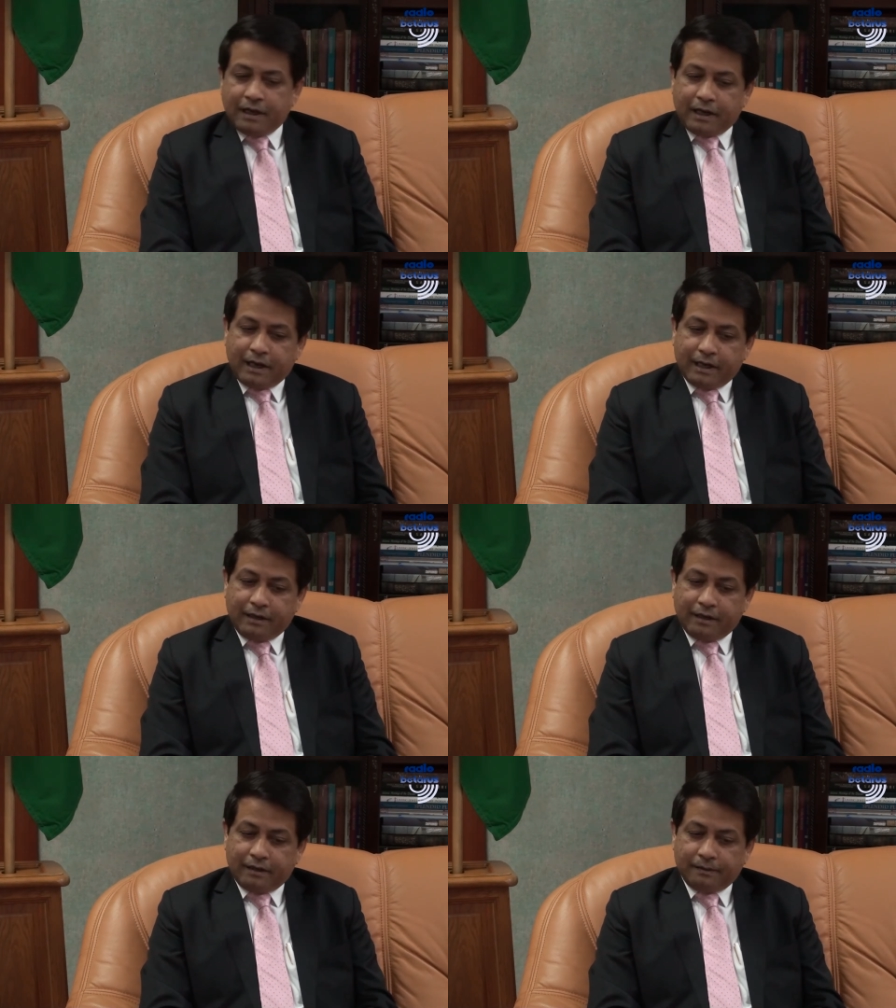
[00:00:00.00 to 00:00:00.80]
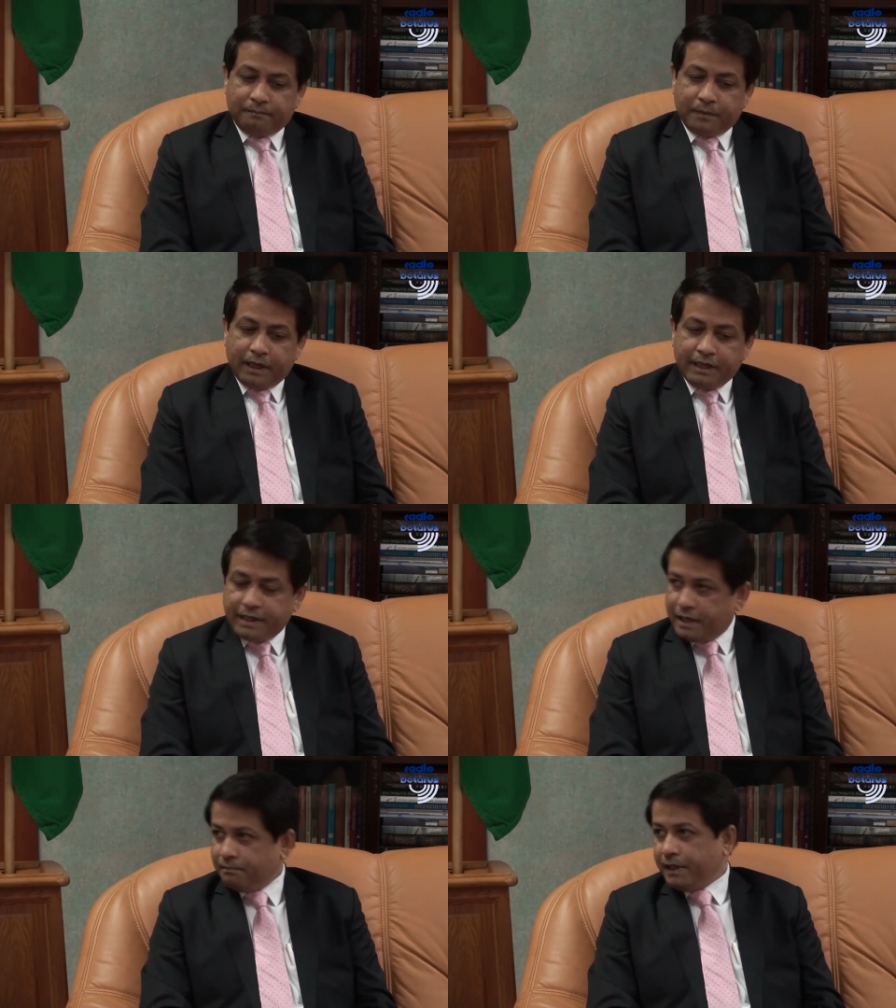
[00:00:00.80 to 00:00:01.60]
and uh,
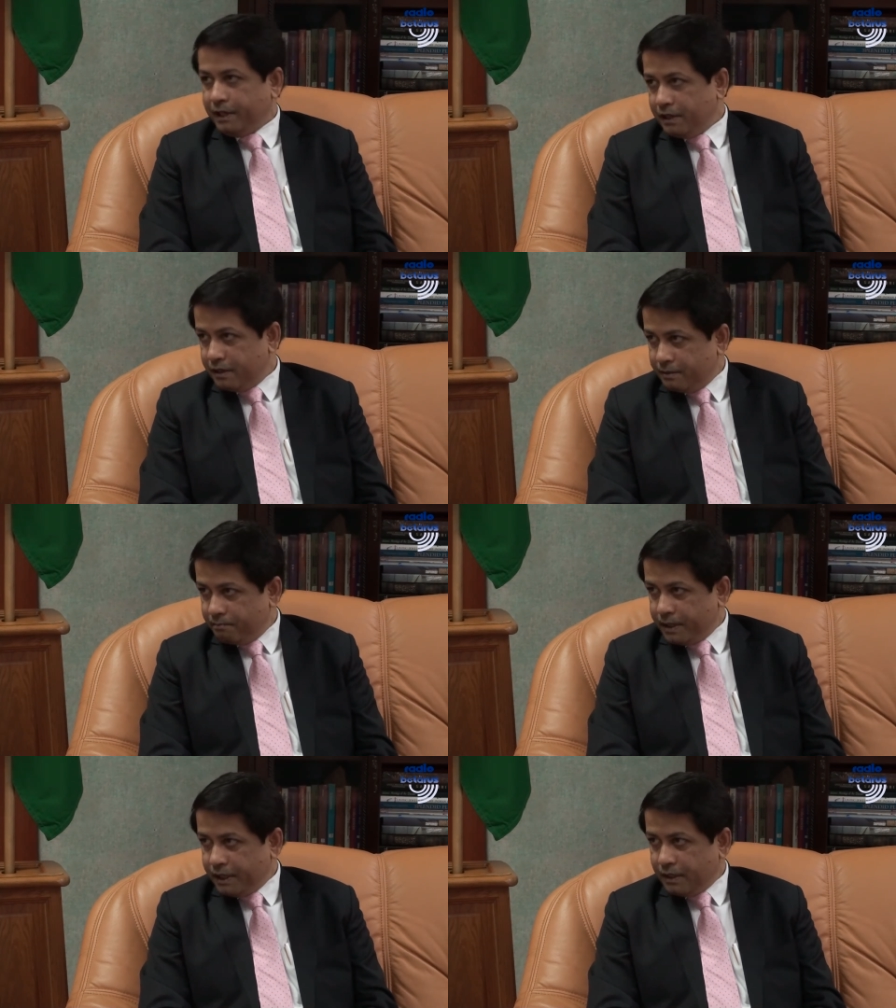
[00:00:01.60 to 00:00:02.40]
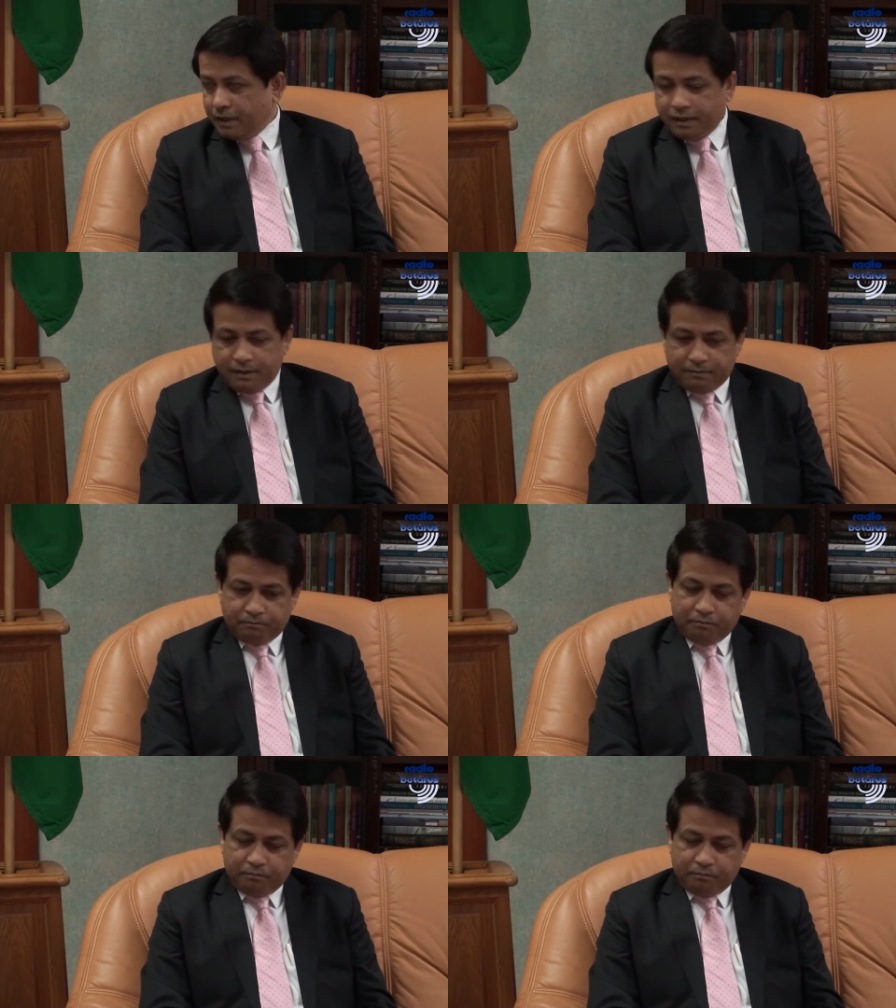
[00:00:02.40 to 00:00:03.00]
India being being uh,